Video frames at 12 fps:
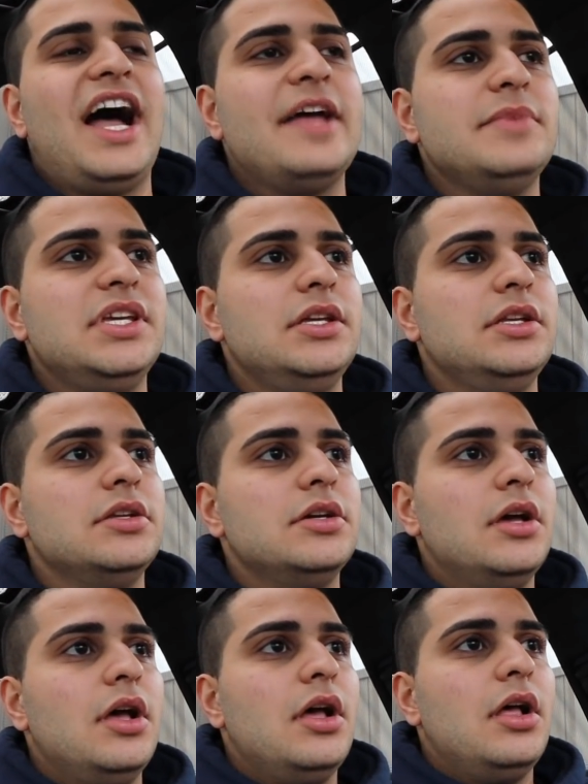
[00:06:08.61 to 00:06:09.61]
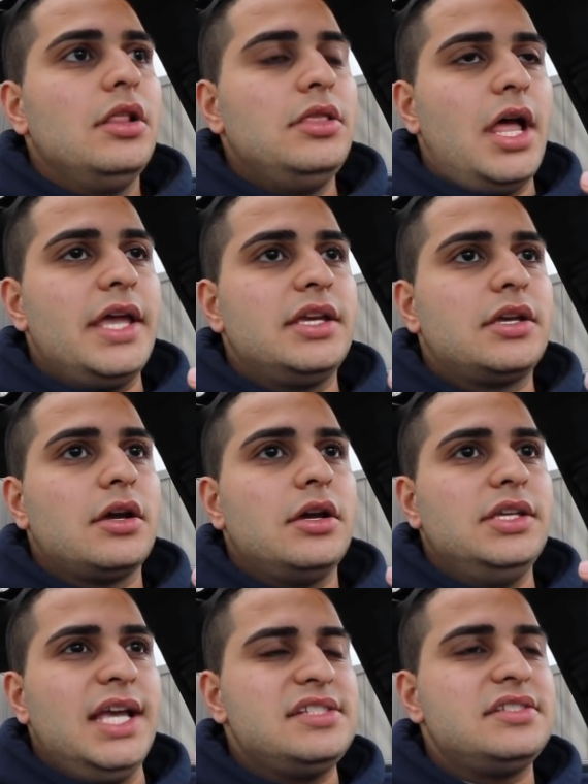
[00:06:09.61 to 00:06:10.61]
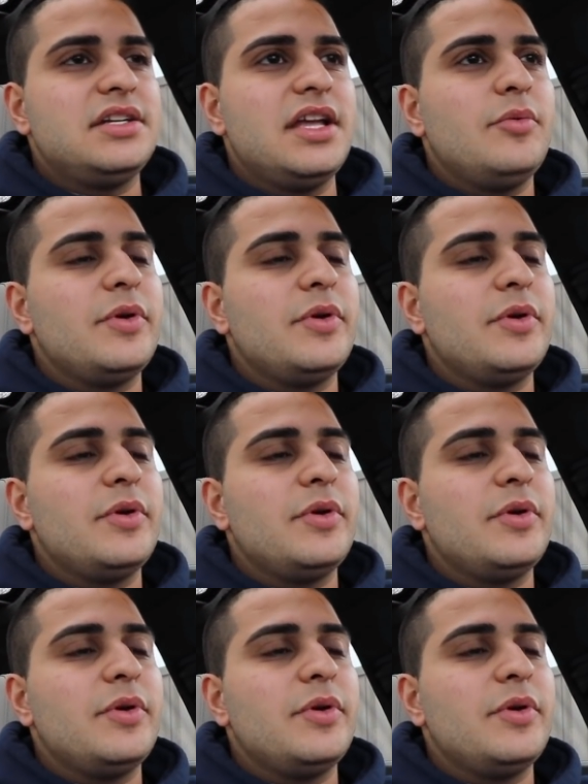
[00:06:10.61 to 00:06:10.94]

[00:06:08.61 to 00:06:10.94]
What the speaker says: I mean, like yesterday